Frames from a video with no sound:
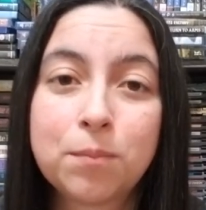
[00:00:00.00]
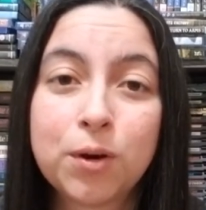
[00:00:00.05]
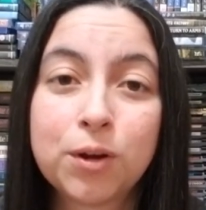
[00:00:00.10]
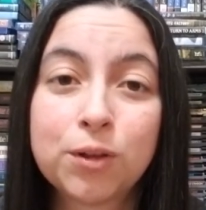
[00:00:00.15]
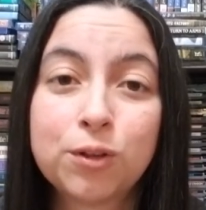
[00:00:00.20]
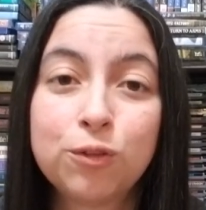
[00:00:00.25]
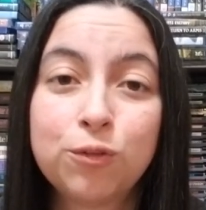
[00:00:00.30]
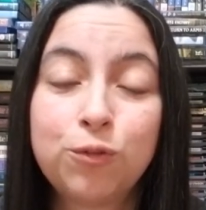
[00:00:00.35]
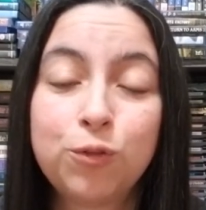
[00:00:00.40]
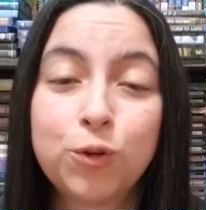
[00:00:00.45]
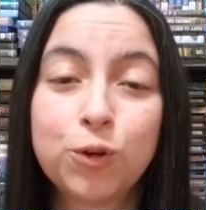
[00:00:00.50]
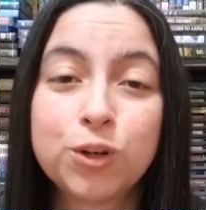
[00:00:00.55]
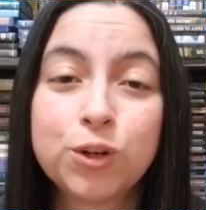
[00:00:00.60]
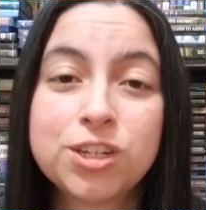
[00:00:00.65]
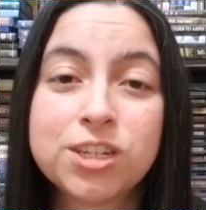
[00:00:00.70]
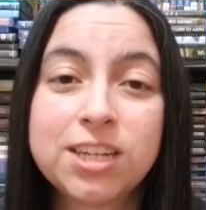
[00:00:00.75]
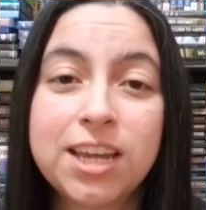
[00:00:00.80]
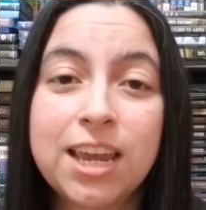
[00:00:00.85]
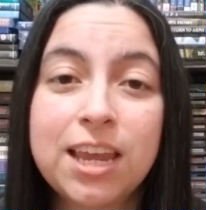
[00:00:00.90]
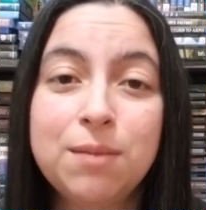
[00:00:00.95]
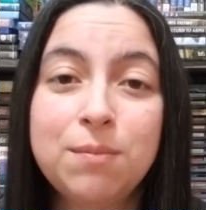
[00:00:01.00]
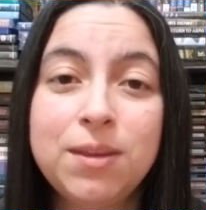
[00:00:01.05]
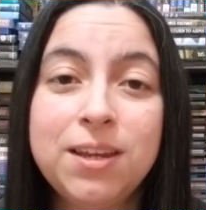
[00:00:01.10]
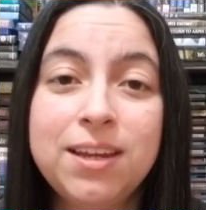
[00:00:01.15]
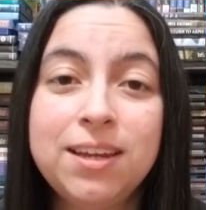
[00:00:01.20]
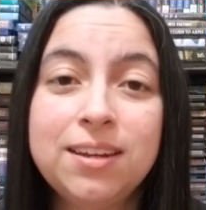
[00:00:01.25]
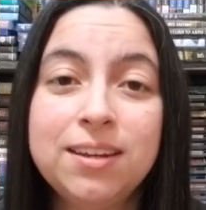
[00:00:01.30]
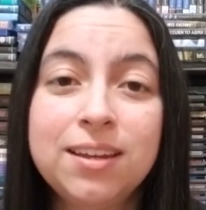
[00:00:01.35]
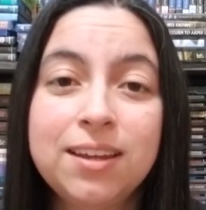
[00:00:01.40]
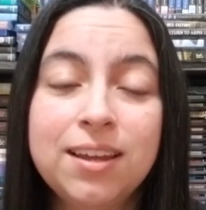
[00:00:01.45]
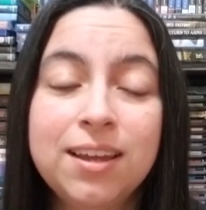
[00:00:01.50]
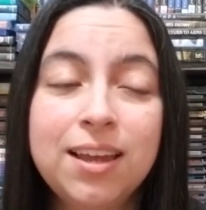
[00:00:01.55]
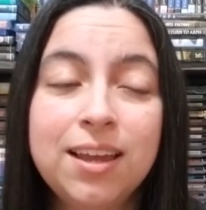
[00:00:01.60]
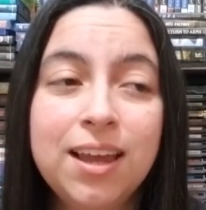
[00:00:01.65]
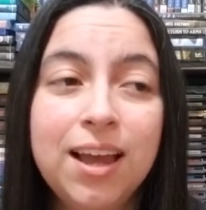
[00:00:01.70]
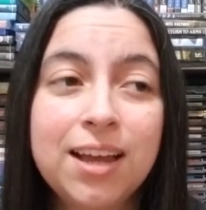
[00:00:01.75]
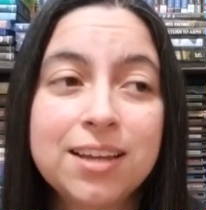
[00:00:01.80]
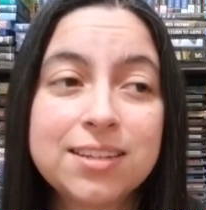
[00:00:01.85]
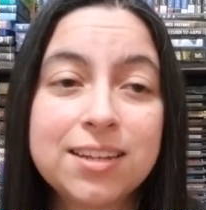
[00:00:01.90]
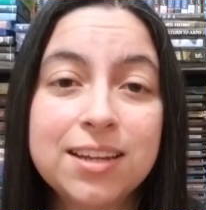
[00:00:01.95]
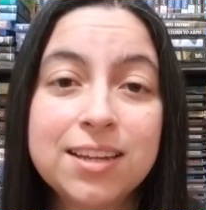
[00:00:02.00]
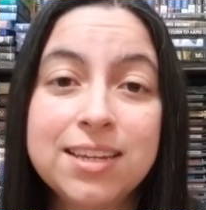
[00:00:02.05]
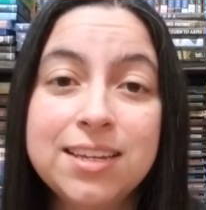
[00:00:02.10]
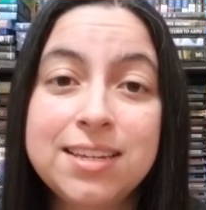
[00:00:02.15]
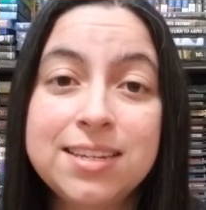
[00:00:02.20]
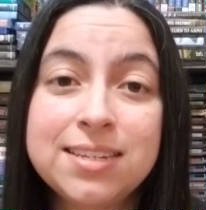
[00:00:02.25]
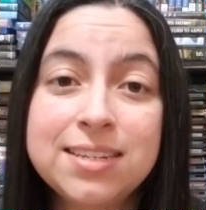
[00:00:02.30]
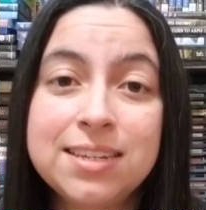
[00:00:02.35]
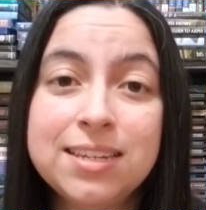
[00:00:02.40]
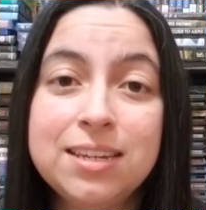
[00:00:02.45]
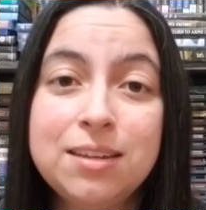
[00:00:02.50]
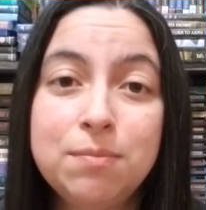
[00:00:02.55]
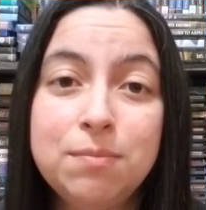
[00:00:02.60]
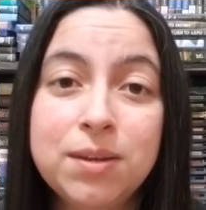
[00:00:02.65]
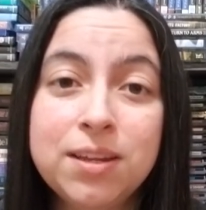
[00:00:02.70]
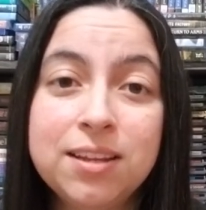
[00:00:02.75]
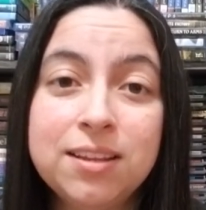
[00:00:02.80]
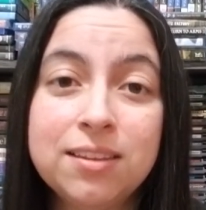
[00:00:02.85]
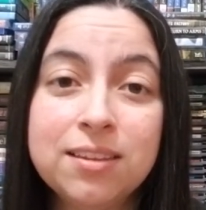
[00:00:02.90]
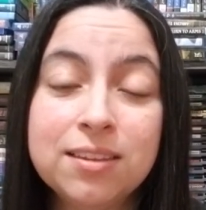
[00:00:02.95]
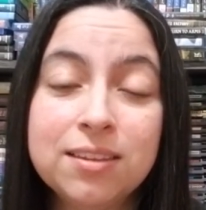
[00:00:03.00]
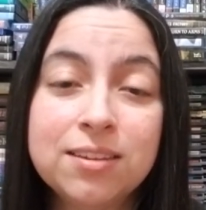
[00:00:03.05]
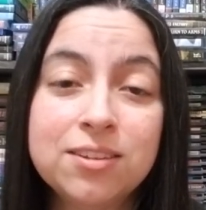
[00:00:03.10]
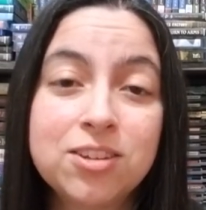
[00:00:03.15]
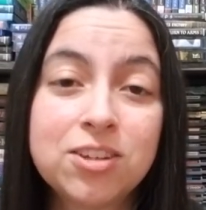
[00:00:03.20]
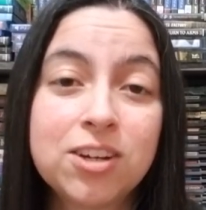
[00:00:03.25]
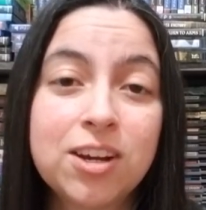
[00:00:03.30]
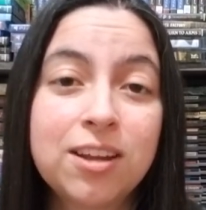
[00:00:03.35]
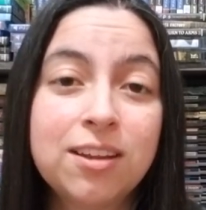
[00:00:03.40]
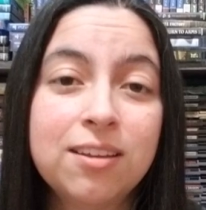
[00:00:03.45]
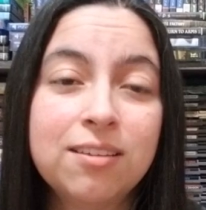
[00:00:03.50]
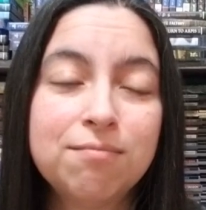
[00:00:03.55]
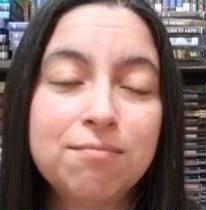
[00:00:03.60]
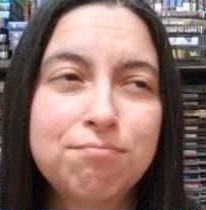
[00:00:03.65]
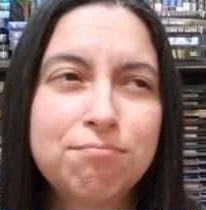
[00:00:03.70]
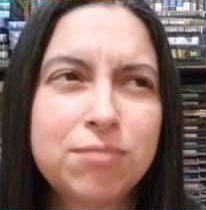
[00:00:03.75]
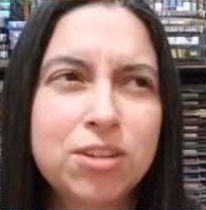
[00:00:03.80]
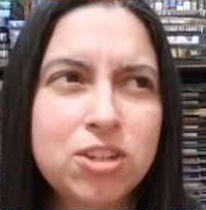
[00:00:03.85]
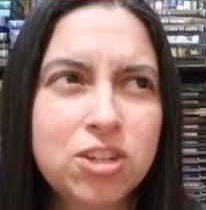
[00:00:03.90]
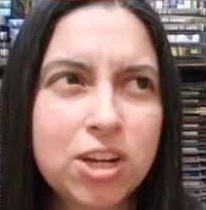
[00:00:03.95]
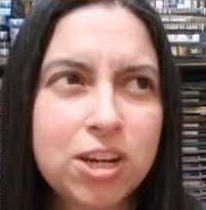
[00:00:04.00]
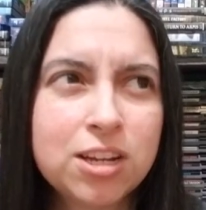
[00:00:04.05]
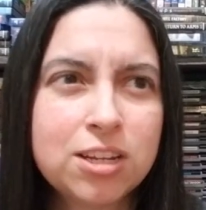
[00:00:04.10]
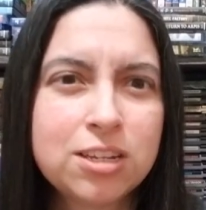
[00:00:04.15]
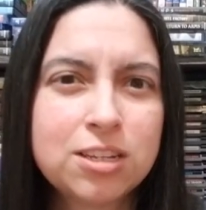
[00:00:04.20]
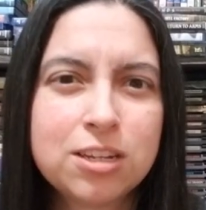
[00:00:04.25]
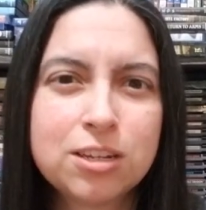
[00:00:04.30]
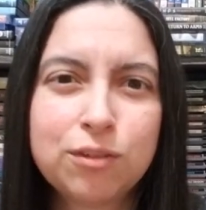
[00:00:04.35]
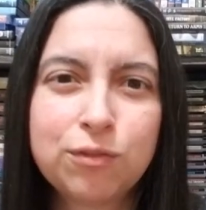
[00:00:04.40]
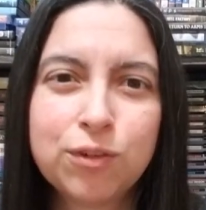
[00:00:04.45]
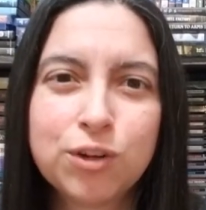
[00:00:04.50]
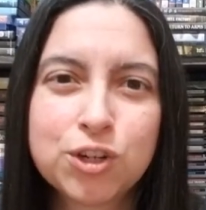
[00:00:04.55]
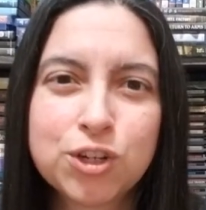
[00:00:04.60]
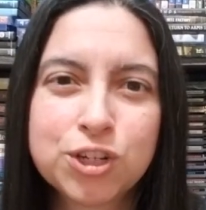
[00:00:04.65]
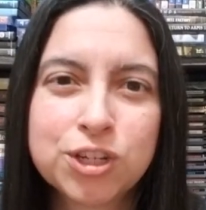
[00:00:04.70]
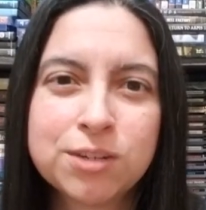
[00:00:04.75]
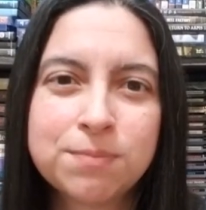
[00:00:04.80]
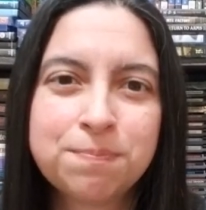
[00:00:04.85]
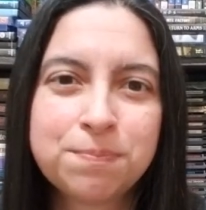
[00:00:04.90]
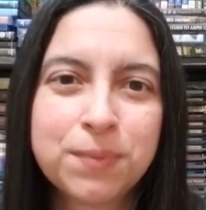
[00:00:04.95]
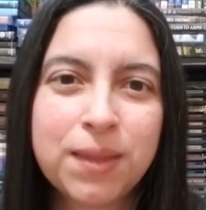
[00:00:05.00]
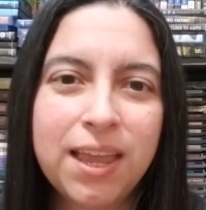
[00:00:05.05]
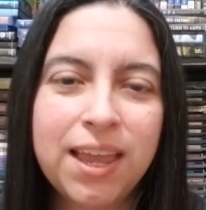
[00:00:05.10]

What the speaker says: Brother Forge Gaming. I saw Easy beat the Genesis version.